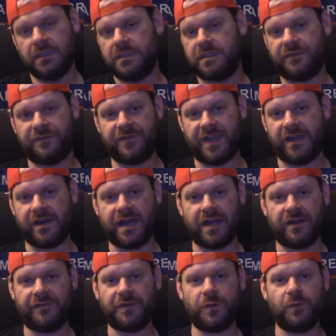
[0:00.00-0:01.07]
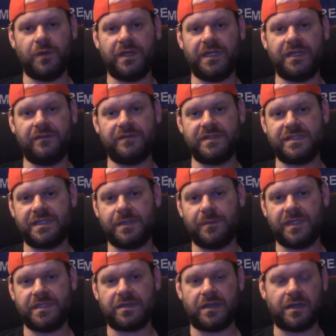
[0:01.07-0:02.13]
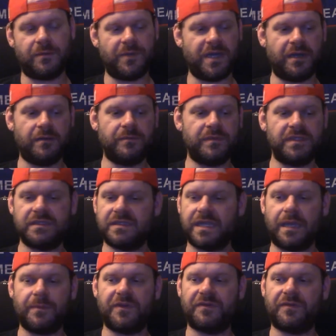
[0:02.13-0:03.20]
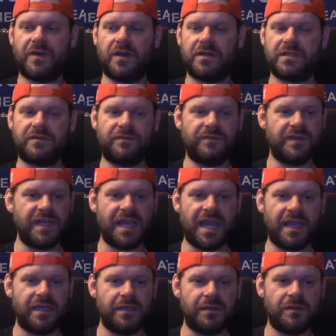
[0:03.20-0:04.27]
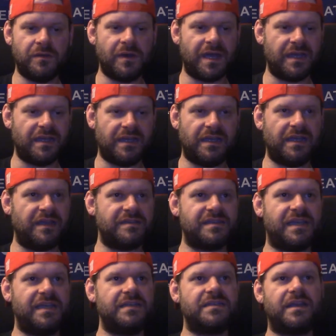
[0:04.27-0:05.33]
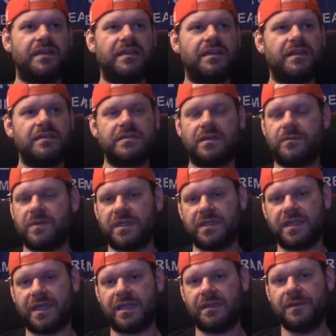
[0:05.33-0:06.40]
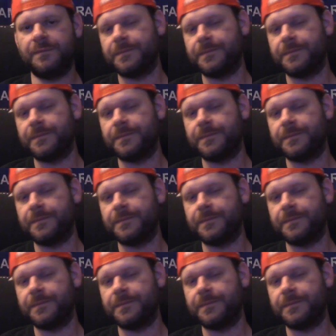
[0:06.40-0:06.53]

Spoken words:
to figure out if you want to even see me talk about him, his name is Vaush, V-A-U-S-H, I think, something like that.